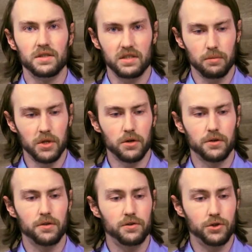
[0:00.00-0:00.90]

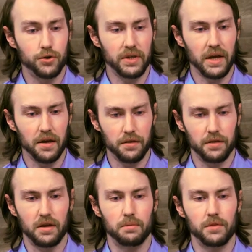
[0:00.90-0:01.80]
Similar to the A
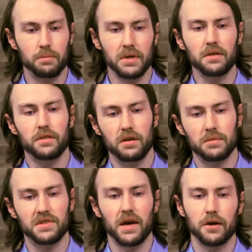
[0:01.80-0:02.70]
theme, the B theme
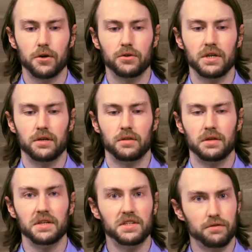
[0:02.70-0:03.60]
is echoed in
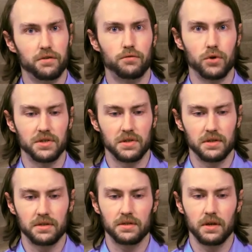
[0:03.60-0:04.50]
the different
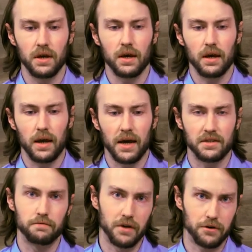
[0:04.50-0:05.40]
voices
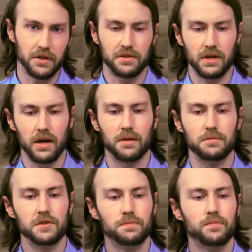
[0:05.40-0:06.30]
at various
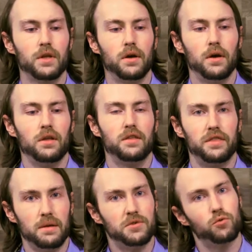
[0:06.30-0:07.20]
times. The
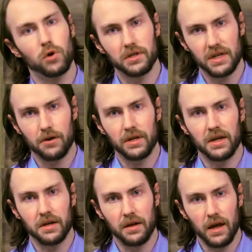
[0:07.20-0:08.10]
theme is worked out
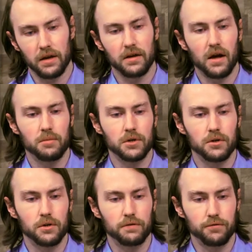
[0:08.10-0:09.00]
in
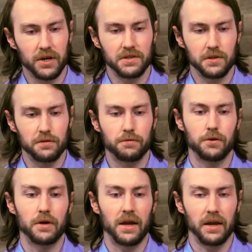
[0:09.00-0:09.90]
economical phrases
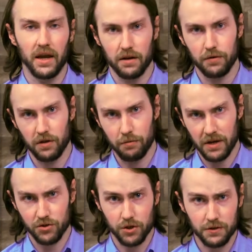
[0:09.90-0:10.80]
for a handful of
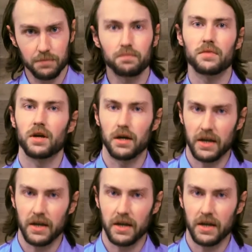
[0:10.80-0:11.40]
measures, a